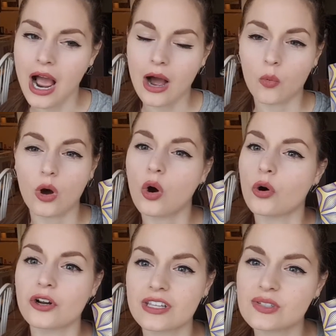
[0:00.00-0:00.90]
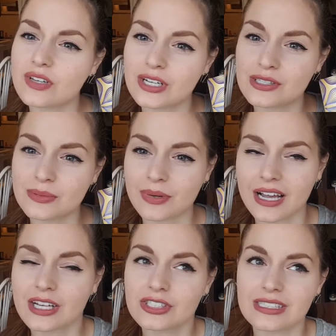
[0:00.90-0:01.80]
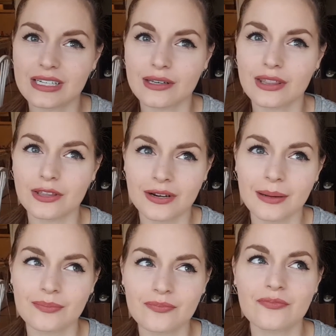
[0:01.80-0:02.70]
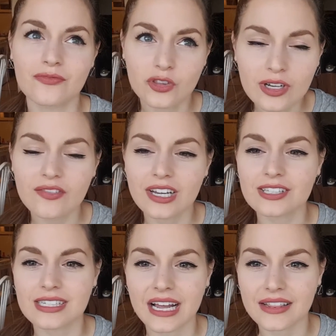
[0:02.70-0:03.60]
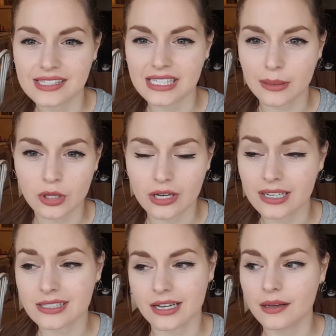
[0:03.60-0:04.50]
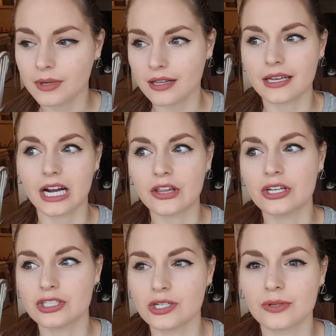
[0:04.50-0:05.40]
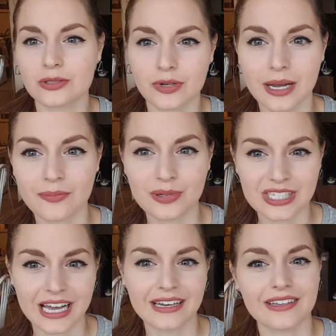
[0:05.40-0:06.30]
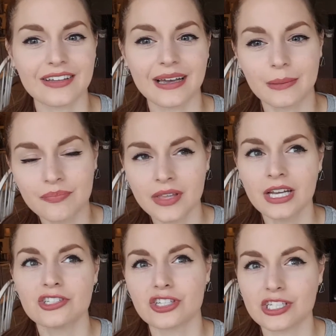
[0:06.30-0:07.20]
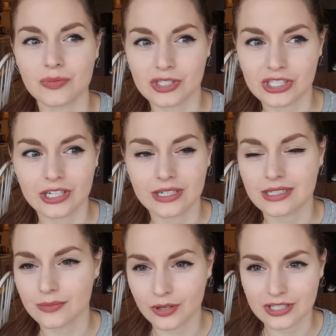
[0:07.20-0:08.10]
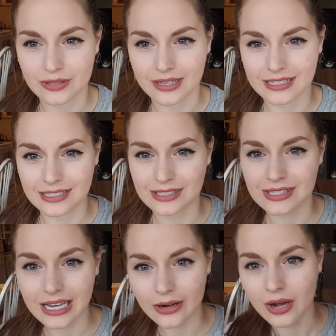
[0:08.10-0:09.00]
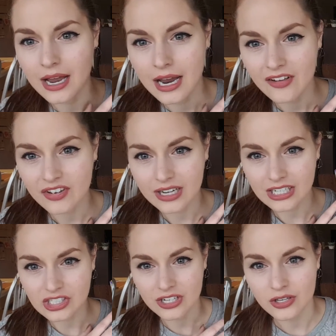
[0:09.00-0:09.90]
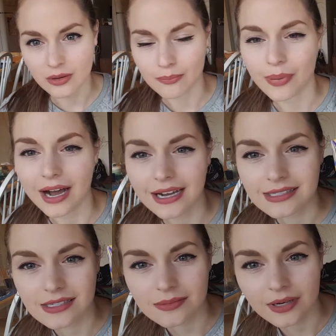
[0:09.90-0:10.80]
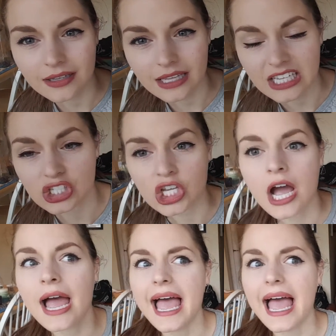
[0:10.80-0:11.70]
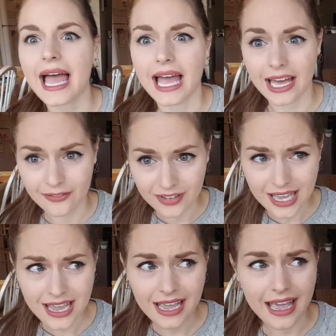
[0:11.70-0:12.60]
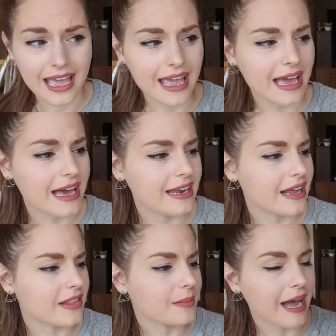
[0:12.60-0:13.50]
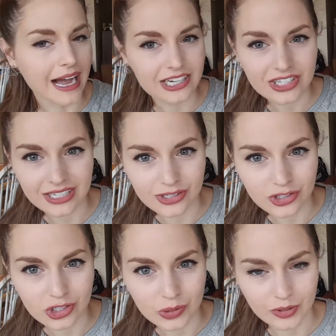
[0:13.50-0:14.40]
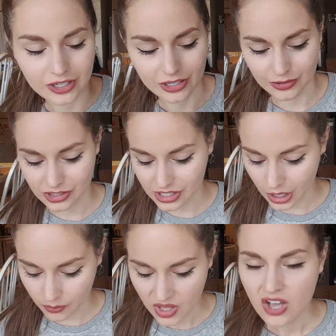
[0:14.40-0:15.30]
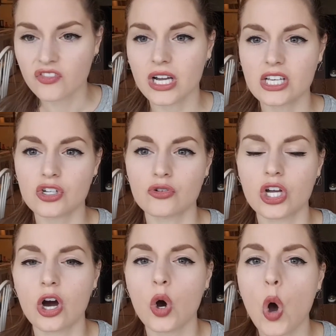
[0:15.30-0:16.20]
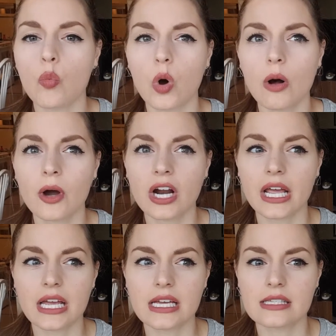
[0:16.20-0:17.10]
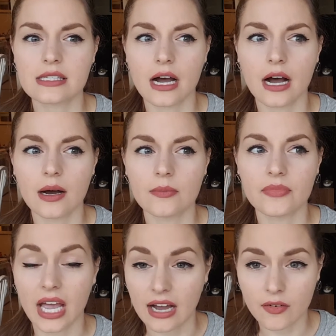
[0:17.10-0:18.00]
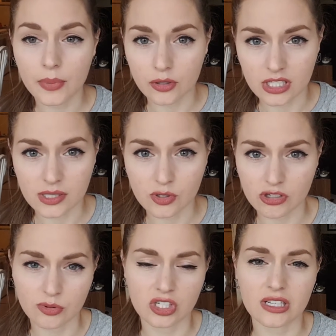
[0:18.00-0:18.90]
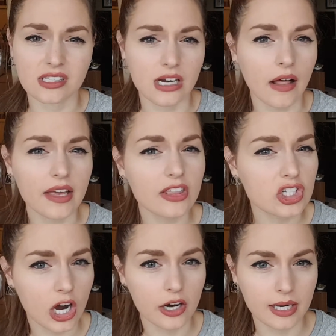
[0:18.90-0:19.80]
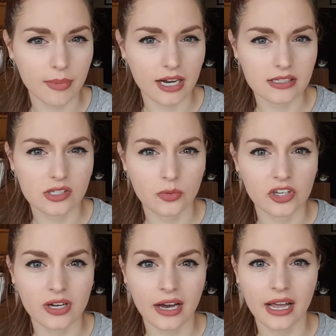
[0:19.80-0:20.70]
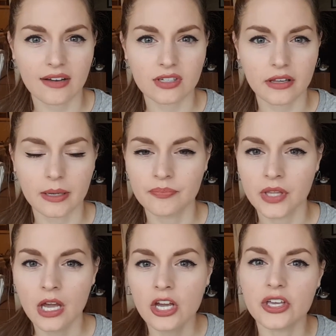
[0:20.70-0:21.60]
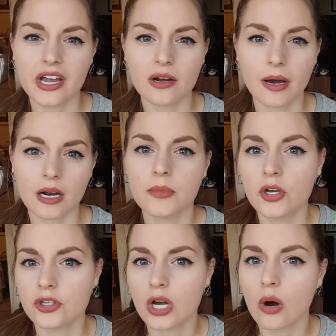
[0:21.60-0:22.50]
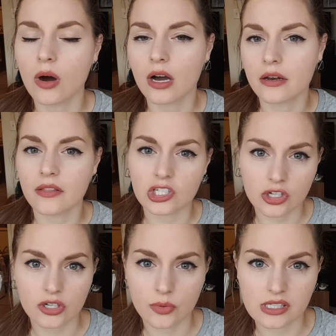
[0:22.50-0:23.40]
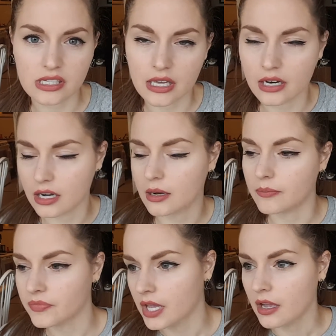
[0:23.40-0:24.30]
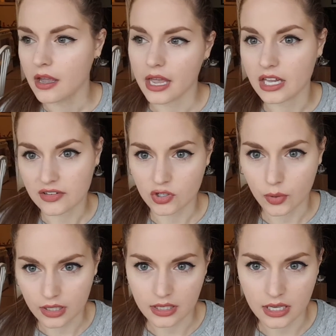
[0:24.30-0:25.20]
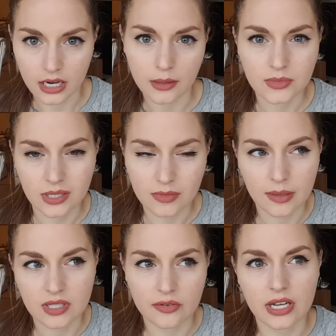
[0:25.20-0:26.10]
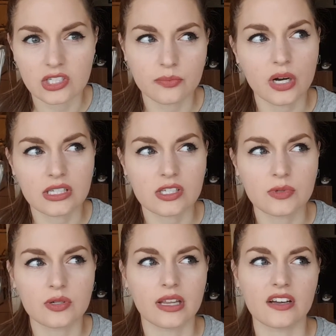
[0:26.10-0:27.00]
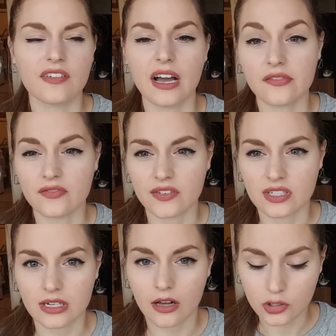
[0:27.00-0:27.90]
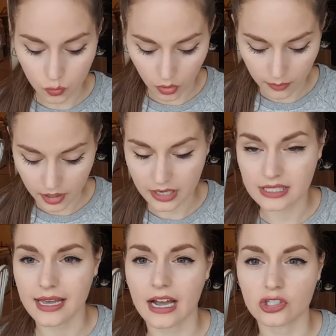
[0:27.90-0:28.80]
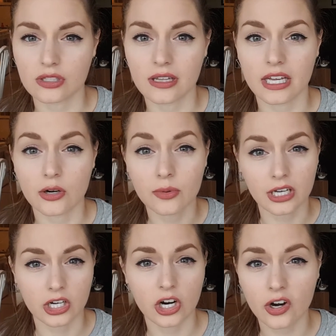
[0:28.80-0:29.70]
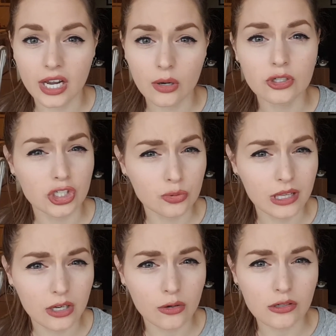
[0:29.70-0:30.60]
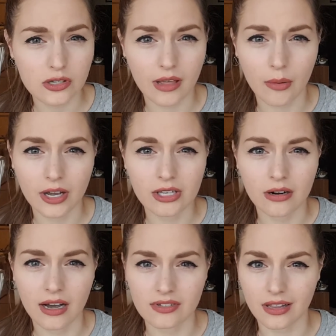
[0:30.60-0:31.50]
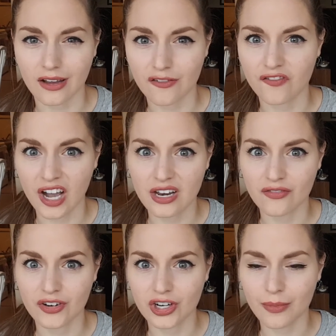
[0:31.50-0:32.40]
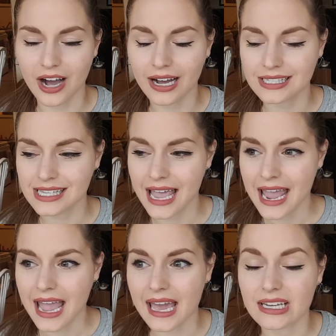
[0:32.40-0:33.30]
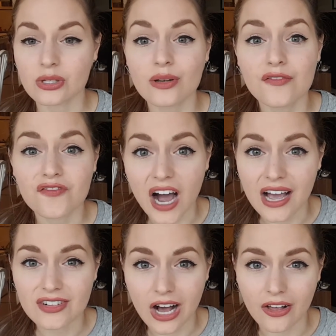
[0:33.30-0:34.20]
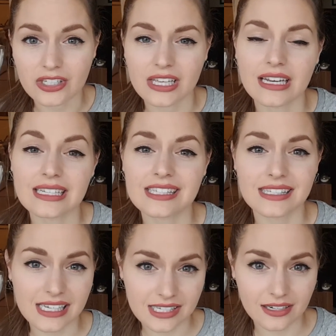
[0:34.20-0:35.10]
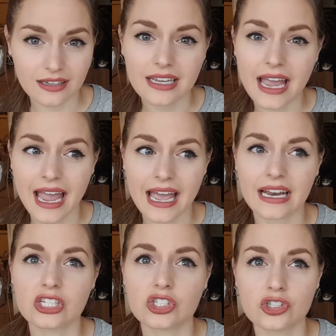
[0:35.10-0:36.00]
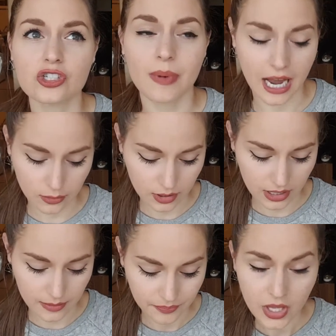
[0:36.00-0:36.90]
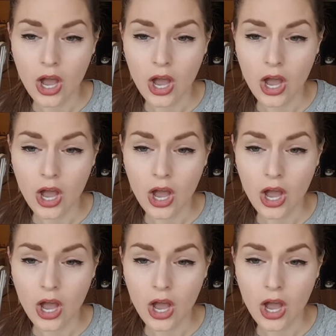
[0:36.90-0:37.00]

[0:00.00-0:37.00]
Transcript: what order these videos, but I actually did three videos today in the same look because I'm not like other YouTubers where I pretend and like change my shirt because I'm way too lazy. So figured I'd show you the box this month is heavy and the packaging is super cute. So if you guys don't know, Walmart is they have a beauty subscription. It's not like the Target boxes where you kind of have to like, you hear about them, you go on, they show you what's in them and you have to quickly get them. Sometimes they range in prices between like $5 and $15. Walmart is actually like a reoccurring, which is really cool, so that way you don't have to like fight for your box. And it's only $5 and it's seasonally and it's usually packed with like